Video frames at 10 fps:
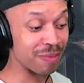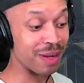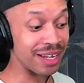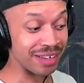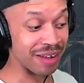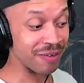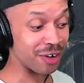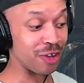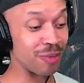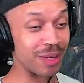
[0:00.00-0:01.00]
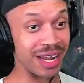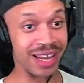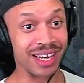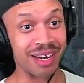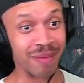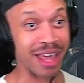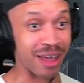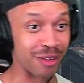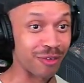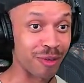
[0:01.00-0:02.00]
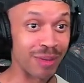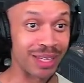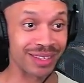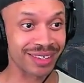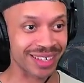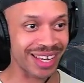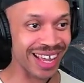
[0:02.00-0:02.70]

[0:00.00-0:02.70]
been a severed human head in my house for months